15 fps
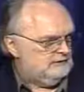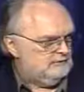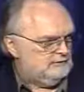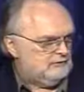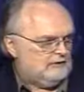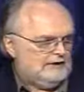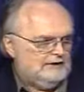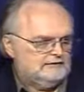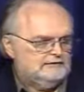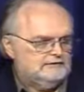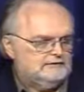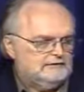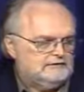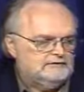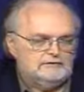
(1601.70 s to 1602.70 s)
mm-hmm. proactive,
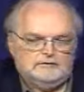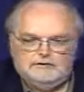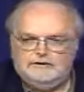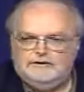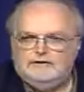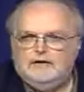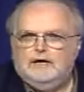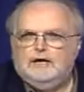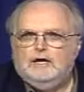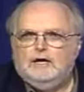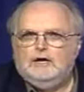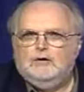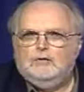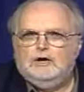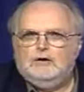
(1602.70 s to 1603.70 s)
that's great. Yep.
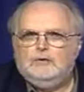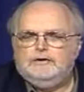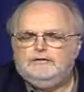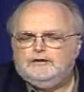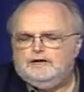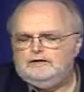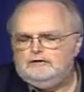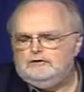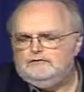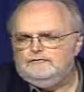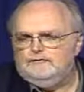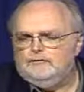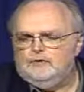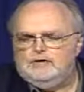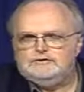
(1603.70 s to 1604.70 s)
Well, we thank you
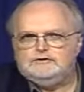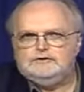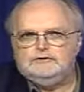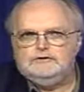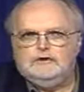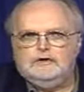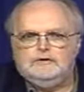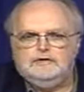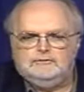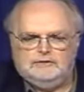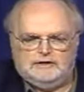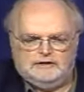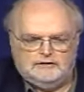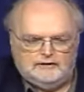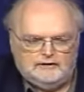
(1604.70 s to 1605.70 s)
for watching Talking
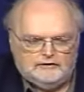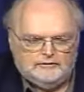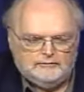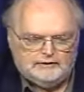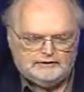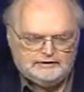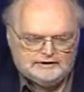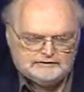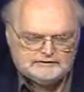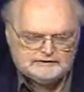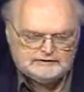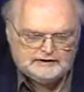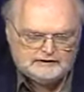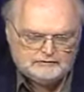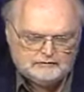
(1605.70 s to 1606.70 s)
Mental Health. My guests
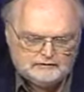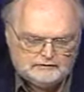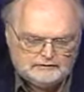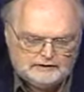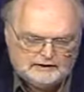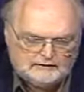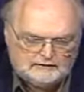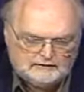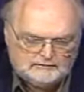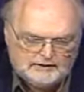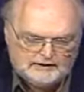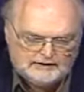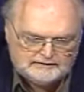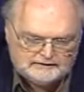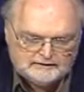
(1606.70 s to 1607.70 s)
again were Dr.
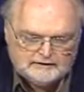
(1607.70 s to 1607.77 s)
Matt